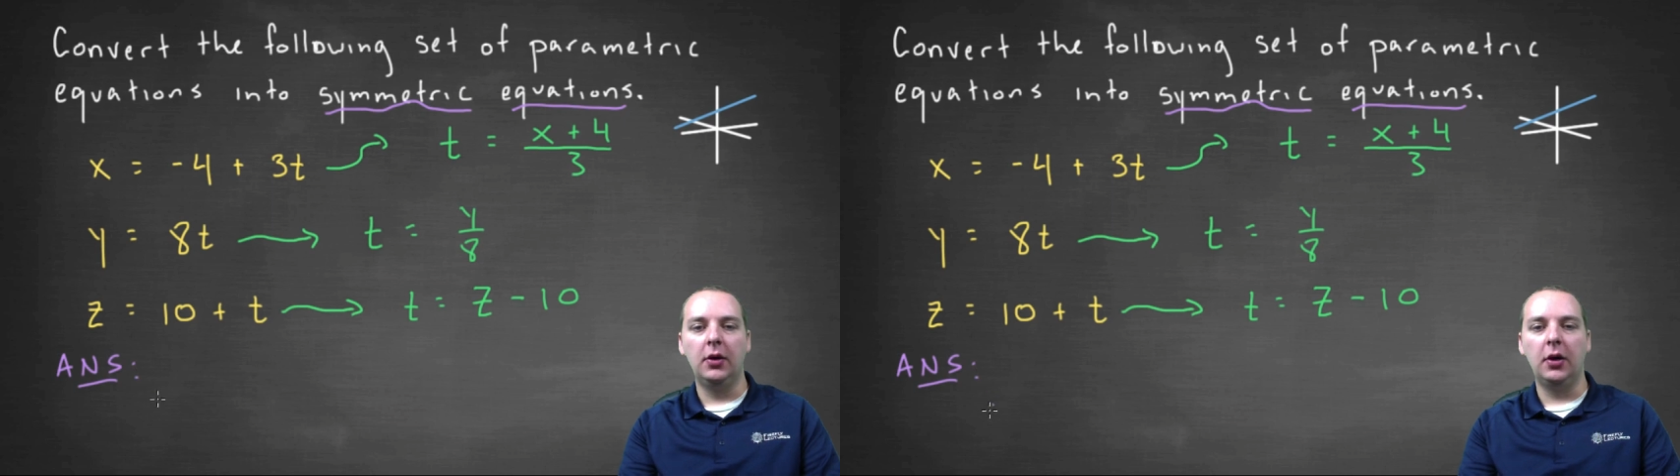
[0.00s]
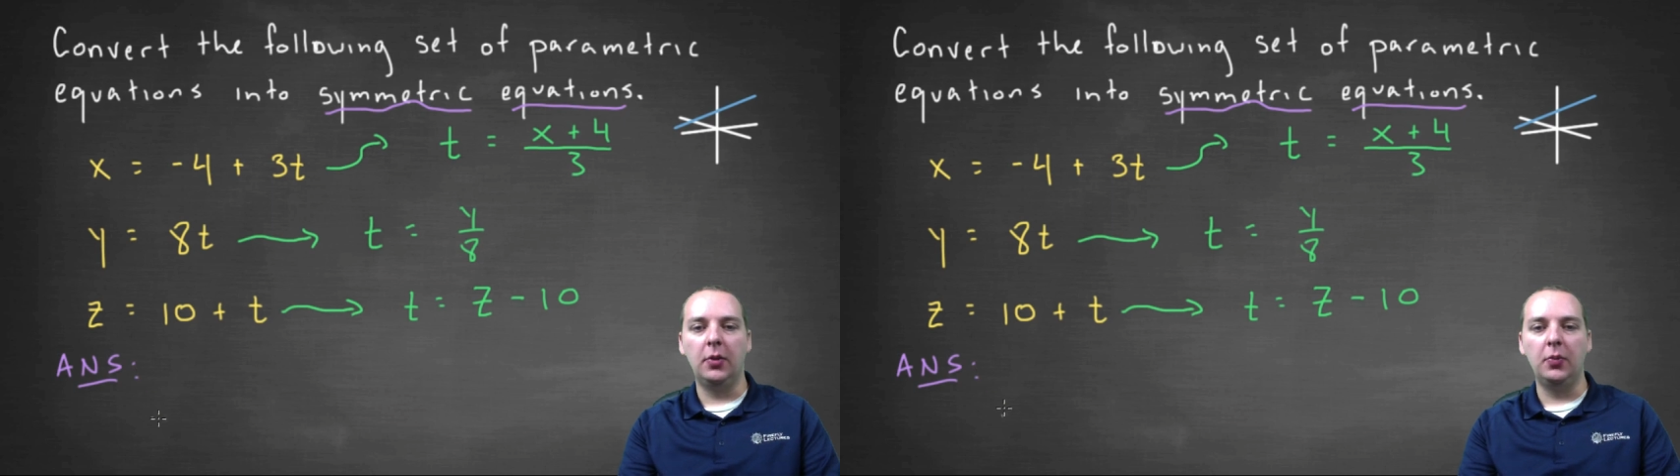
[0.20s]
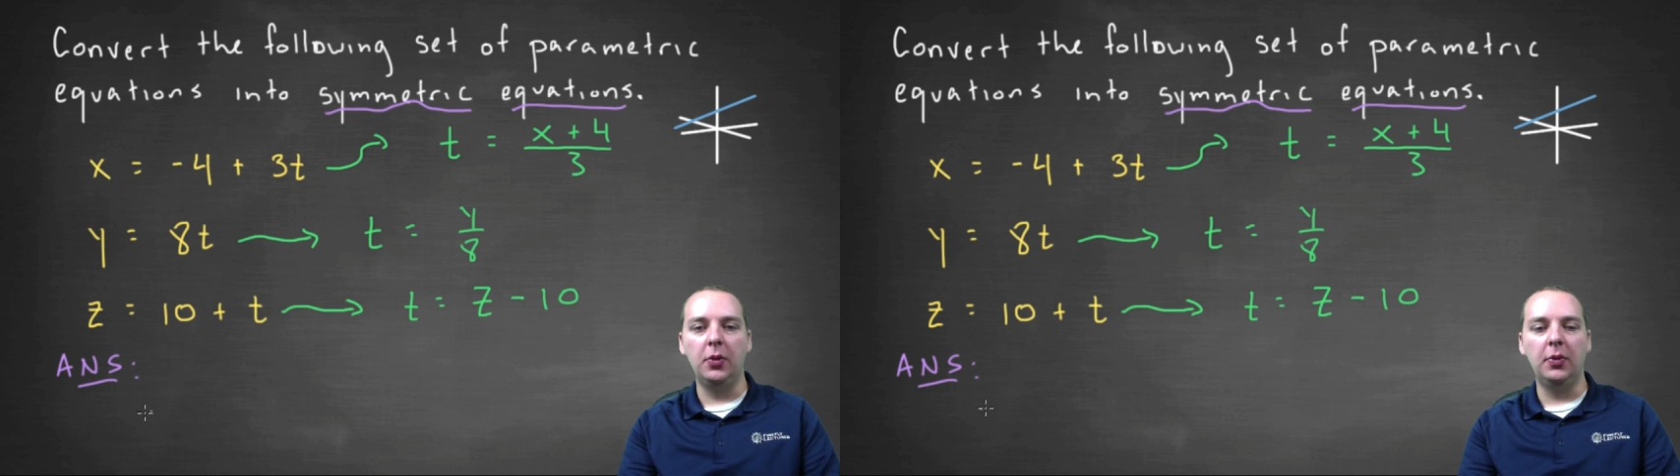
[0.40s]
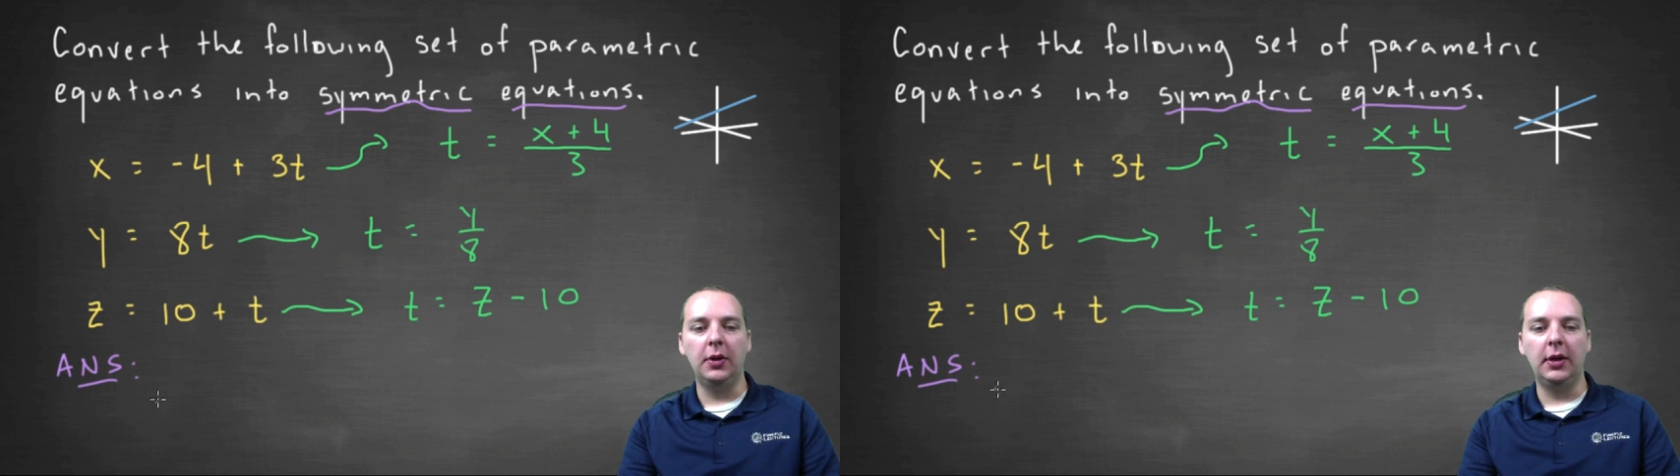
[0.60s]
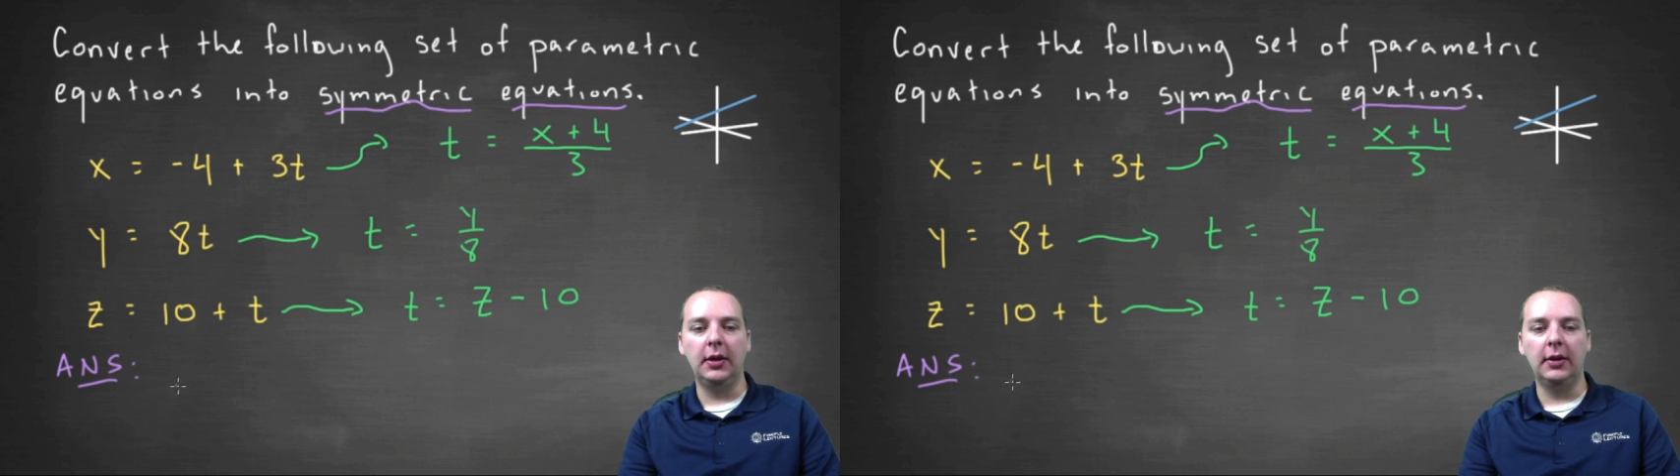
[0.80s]
Um, we
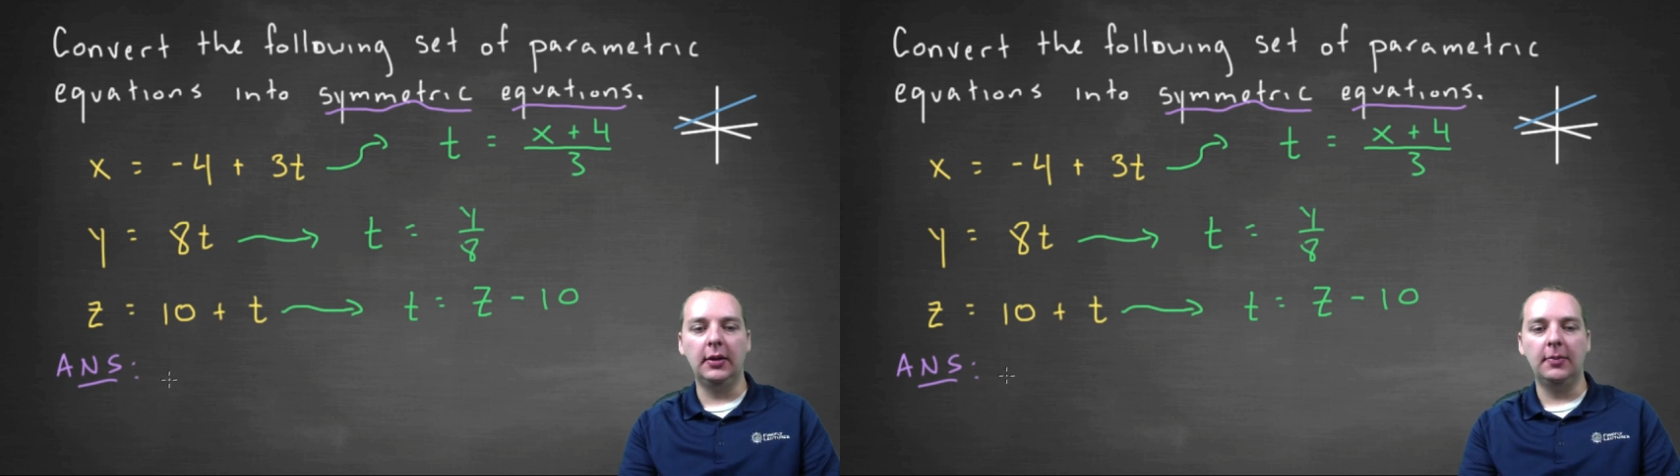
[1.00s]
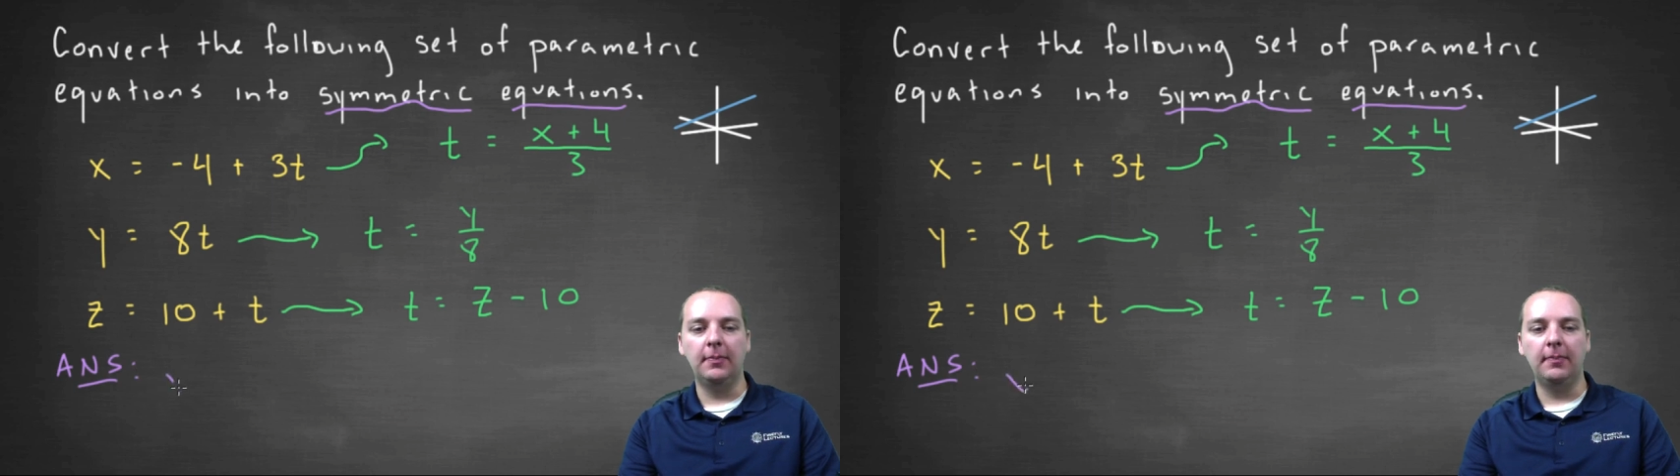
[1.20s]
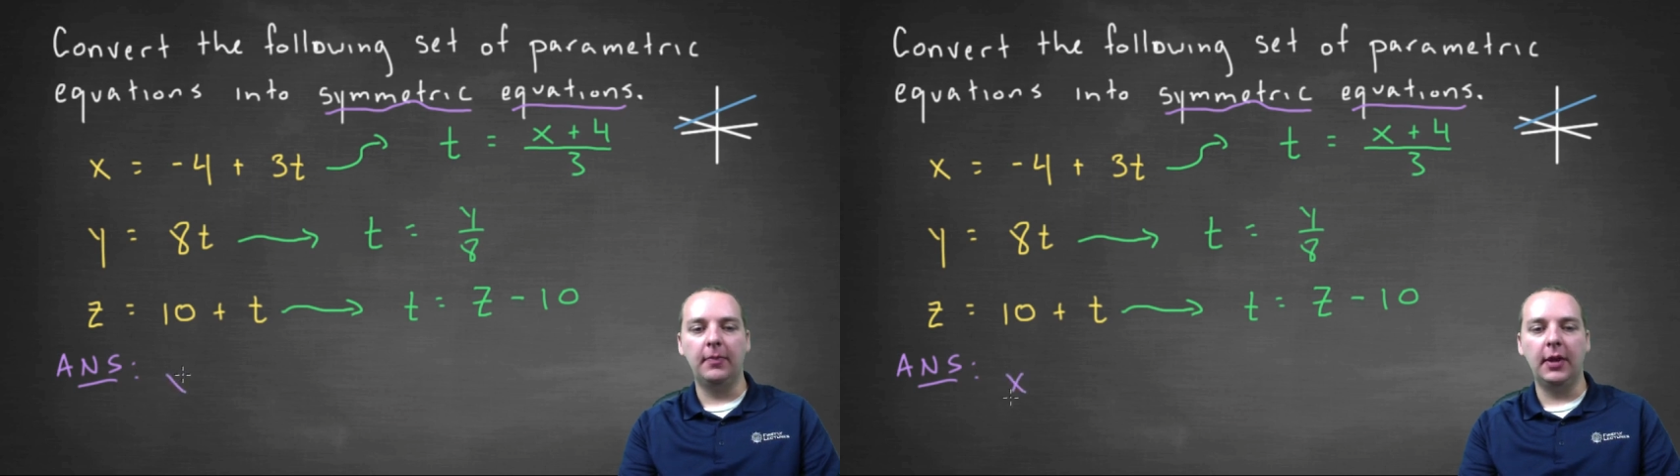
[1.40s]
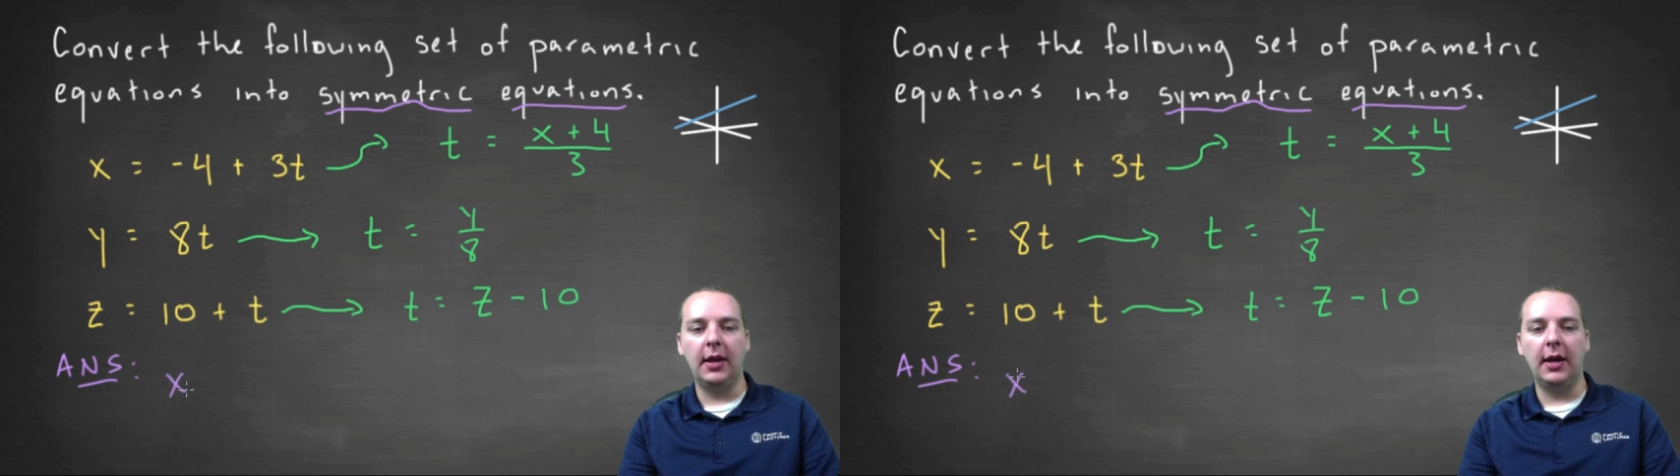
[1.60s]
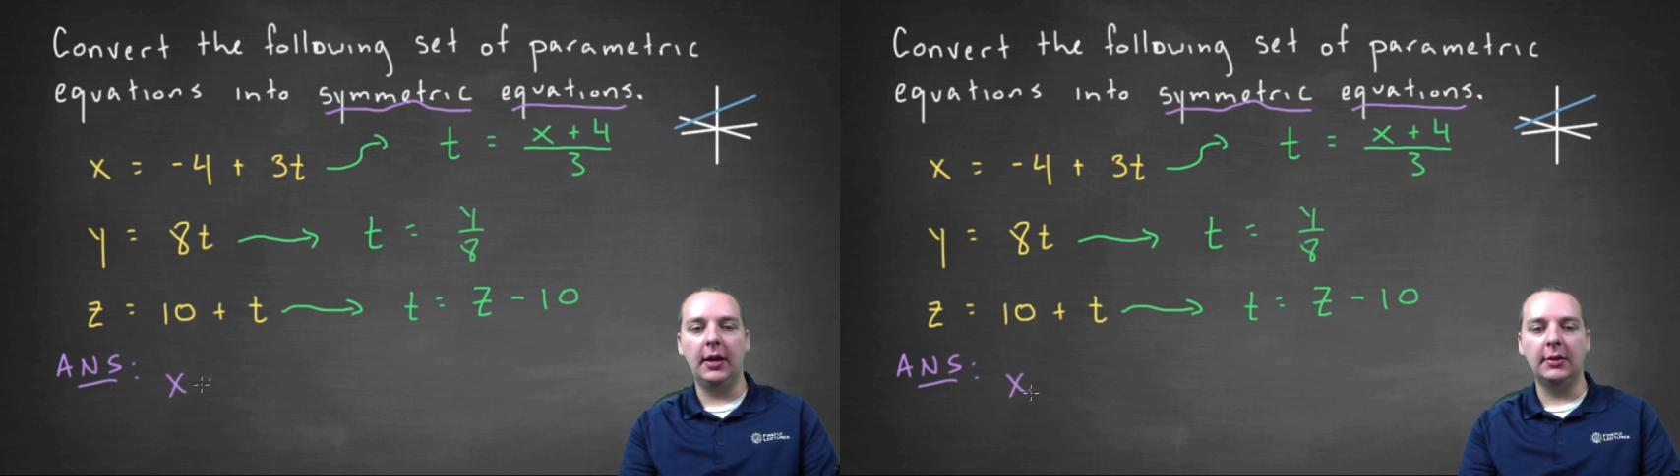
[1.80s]
would get
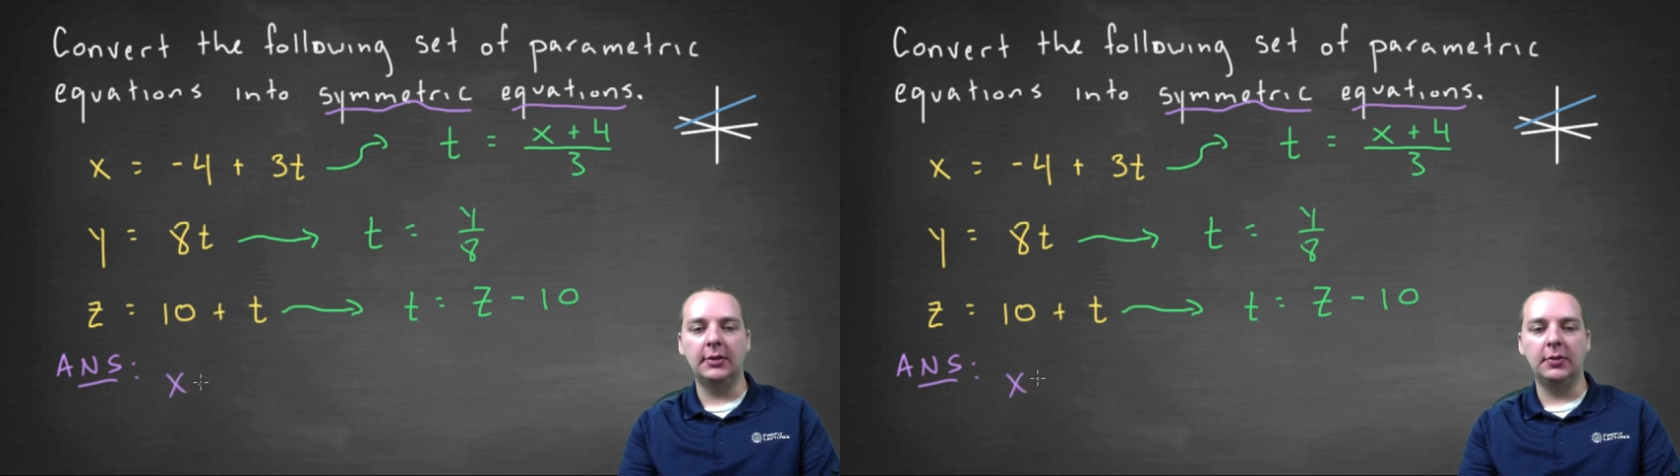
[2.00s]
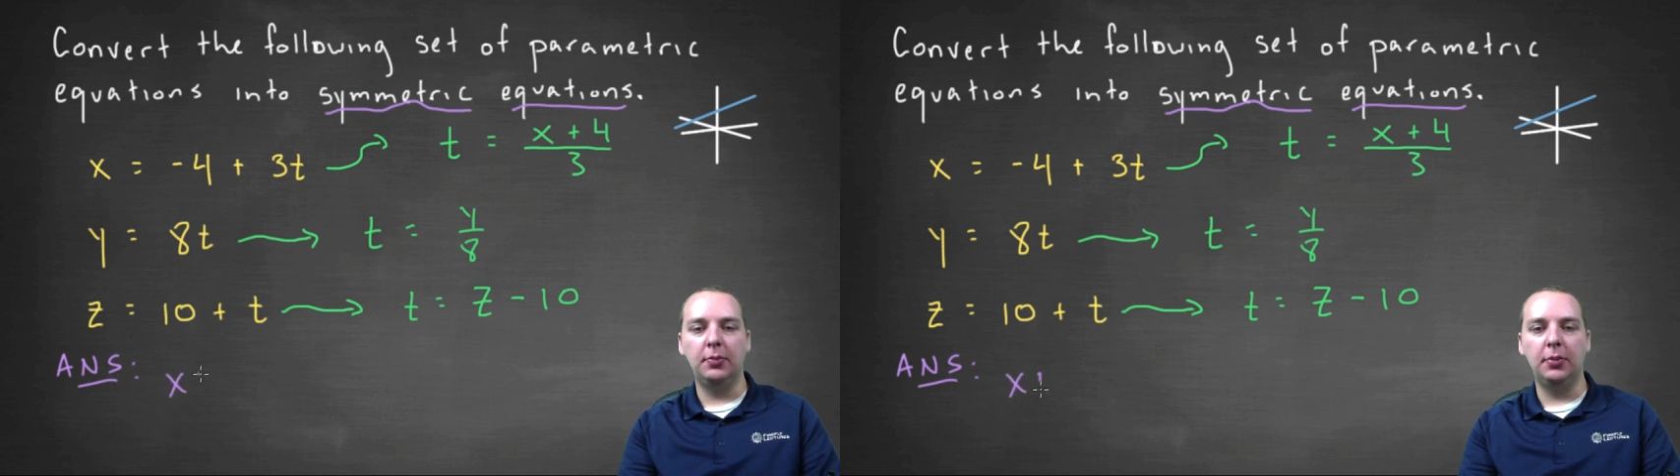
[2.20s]
x